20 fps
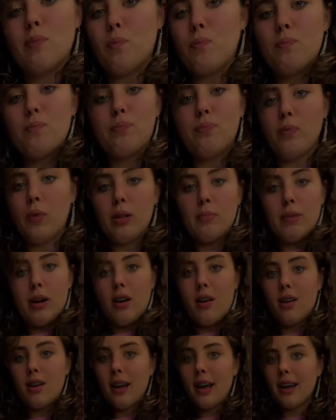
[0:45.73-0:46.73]
with my
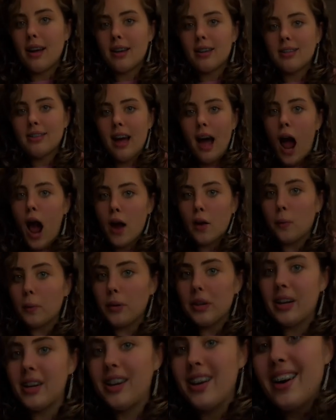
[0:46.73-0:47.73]
heart, I guess. I don't
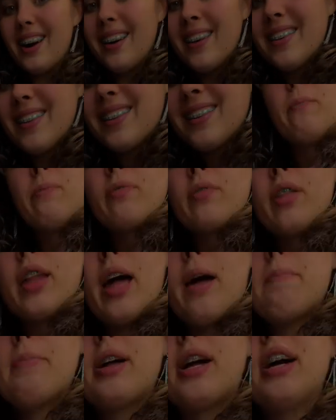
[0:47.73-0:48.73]
really know.
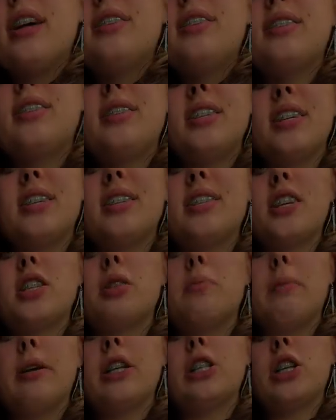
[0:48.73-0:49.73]
And because this is such a
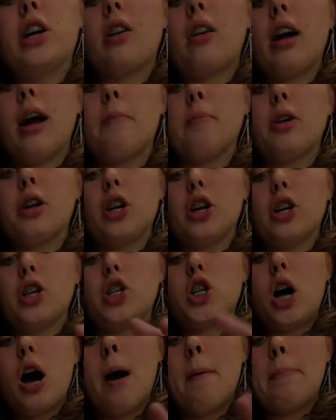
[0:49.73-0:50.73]
big chunk, I'm going to
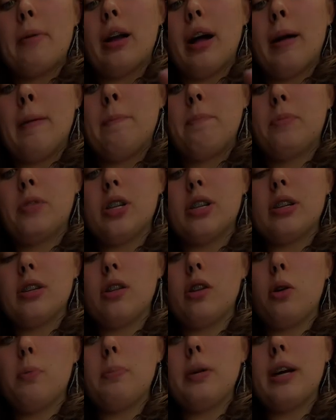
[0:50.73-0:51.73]
chop it up just a
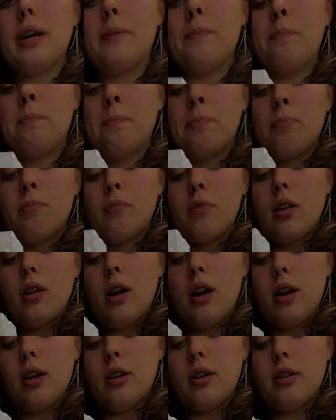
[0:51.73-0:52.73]
little bit,
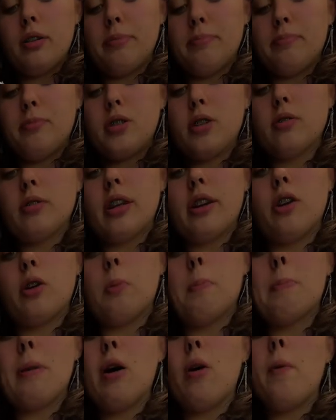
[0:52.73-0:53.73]
so that it'll
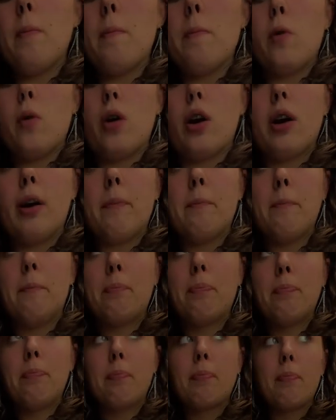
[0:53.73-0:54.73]
melt more,
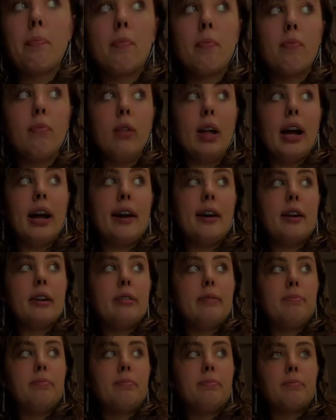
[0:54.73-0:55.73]
like,
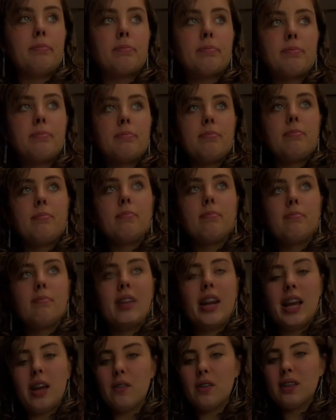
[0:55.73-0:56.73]

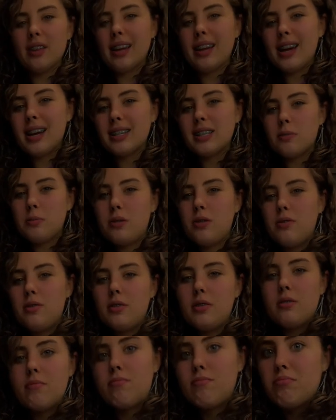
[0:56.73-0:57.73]
evenly, I suppose.
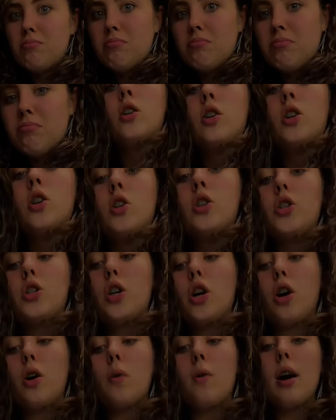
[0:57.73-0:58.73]

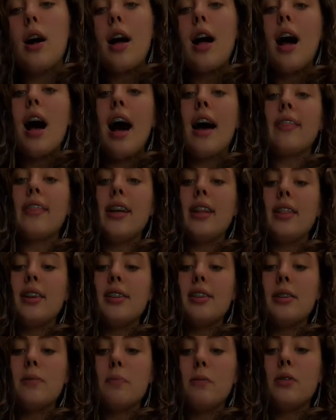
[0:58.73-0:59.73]
So I think this
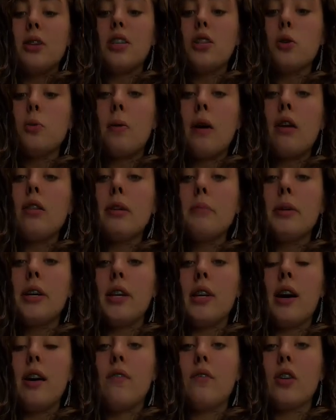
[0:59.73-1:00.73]
will probably be
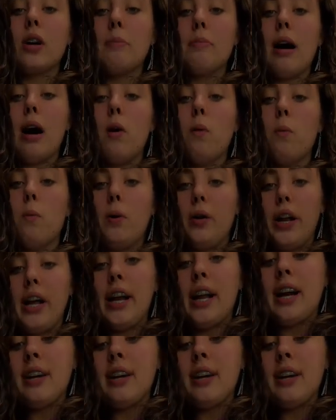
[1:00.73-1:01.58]
enough for about 1 8-ounce